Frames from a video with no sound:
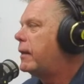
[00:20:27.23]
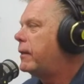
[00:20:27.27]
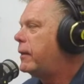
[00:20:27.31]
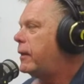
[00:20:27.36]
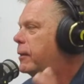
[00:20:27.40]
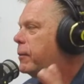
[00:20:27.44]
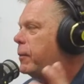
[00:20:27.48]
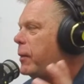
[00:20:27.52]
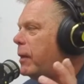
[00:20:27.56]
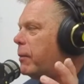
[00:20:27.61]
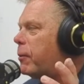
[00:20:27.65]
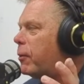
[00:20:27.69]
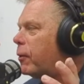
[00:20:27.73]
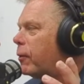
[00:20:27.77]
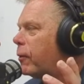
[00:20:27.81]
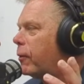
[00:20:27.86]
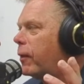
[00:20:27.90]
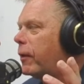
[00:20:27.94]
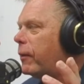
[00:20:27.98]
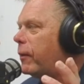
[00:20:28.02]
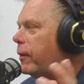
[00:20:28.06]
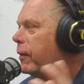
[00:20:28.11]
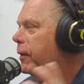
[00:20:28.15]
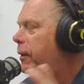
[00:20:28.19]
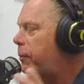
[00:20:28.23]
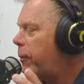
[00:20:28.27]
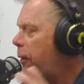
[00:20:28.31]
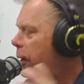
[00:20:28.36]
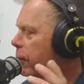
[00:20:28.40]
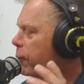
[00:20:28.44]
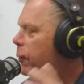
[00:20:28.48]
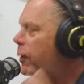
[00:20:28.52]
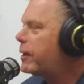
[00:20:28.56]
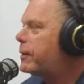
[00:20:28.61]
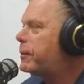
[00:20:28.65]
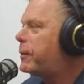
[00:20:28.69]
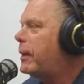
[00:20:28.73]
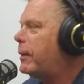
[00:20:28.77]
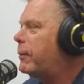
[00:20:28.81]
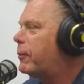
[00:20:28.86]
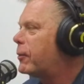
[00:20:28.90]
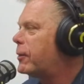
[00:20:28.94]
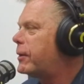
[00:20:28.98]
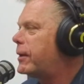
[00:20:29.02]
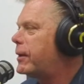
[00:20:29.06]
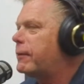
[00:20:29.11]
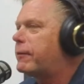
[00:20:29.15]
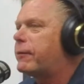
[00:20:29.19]
These people, the Midwest people,
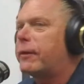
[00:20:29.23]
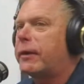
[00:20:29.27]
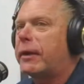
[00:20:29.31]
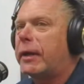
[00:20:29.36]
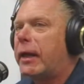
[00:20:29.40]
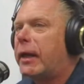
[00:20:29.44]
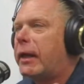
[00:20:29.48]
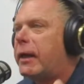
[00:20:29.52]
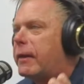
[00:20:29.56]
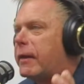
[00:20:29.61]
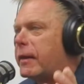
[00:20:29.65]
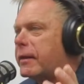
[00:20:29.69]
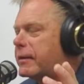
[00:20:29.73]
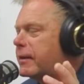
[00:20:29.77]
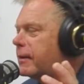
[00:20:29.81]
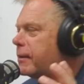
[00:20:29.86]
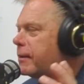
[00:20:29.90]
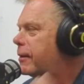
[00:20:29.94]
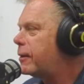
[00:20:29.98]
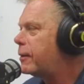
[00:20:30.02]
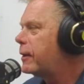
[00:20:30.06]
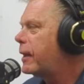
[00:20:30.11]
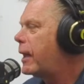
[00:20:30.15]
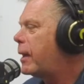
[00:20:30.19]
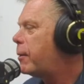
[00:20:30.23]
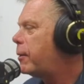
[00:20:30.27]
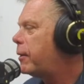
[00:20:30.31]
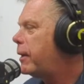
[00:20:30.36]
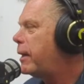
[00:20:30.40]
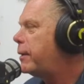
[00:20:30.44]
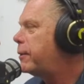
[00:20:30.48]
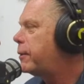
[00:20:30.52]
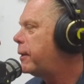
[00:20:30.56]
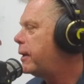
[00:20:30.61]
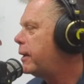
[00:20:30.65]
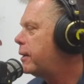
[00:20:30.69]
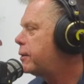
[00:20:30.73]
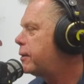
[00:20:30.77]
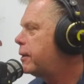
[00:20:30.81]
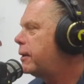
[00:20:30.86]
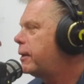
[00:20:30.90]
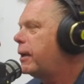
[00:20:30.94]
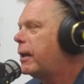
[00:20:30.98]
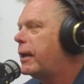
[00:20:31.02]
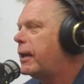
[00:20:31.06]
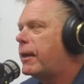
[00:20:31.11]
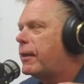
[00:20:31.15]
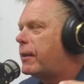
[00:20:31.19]
are different. This is their Labor Day tradition.